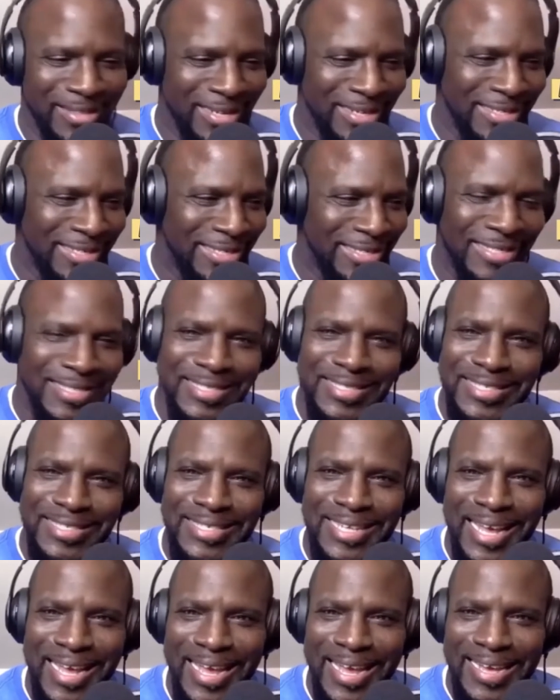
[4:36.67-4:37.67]
There's this
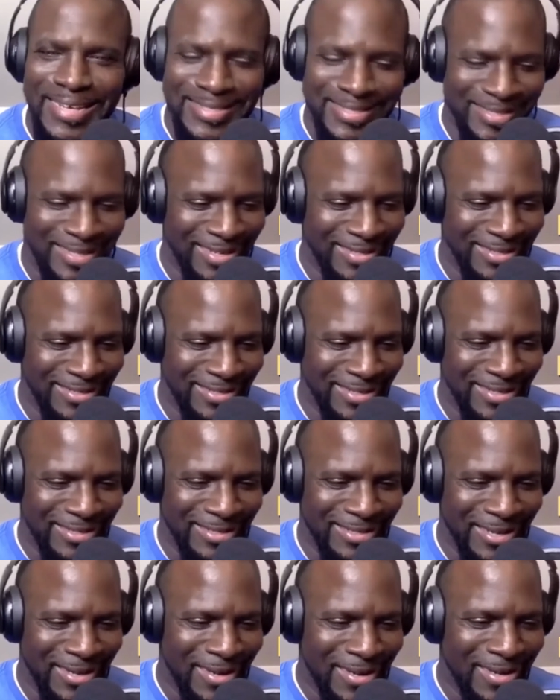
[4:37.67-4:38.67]
dance. There's
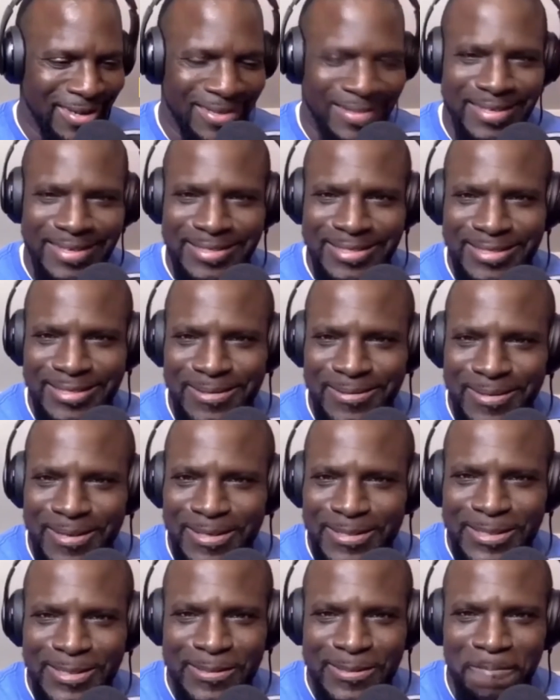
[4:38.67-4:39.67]

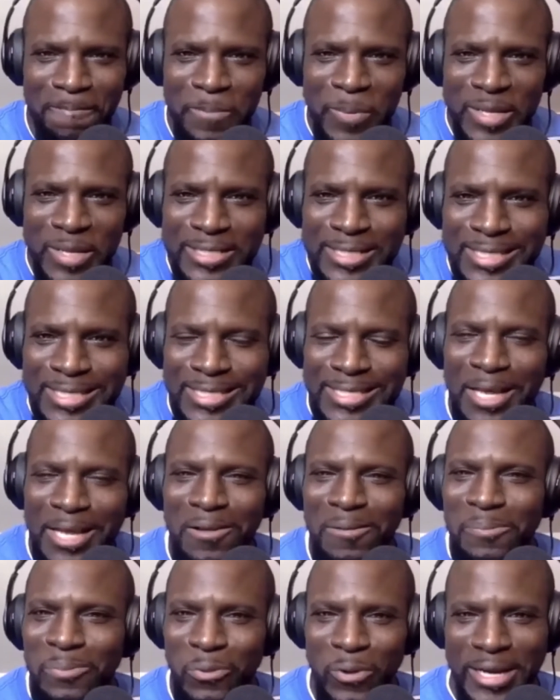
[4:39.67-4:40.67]
this
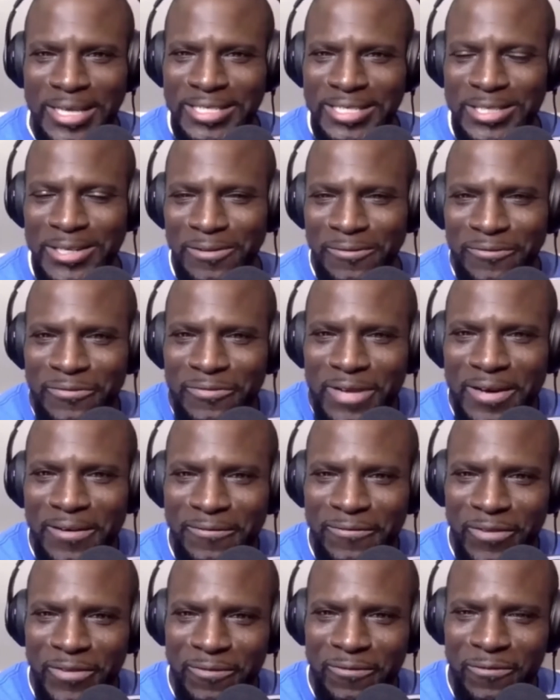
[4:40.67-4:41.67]
celebration
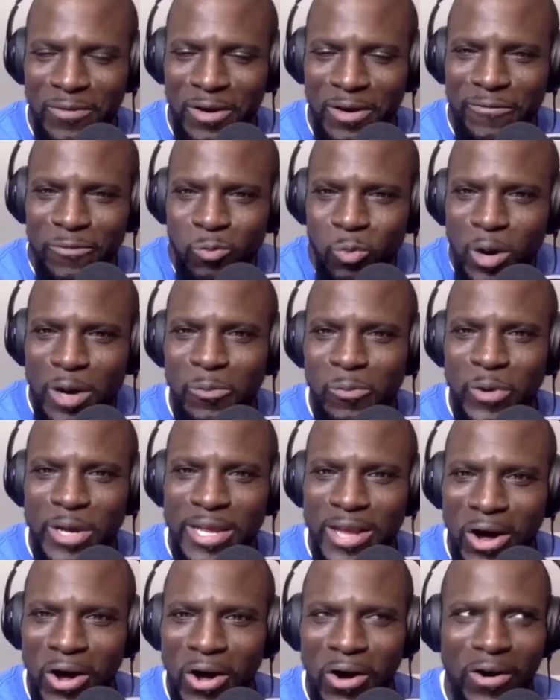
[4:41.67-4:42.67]
of what
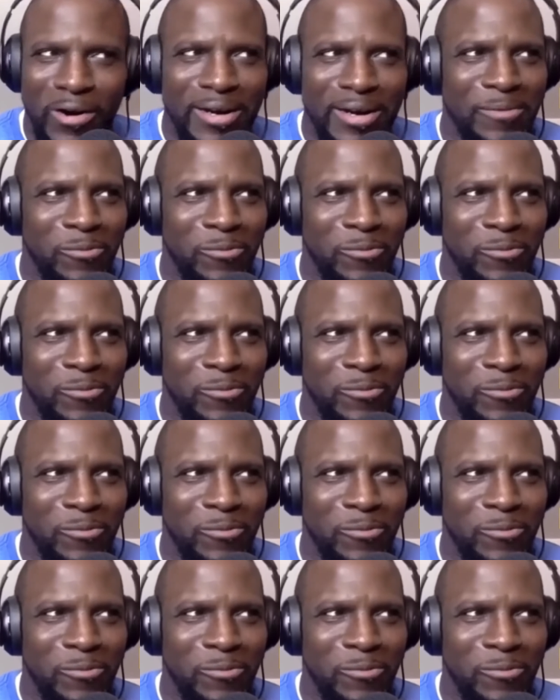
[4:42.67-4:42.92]
we are,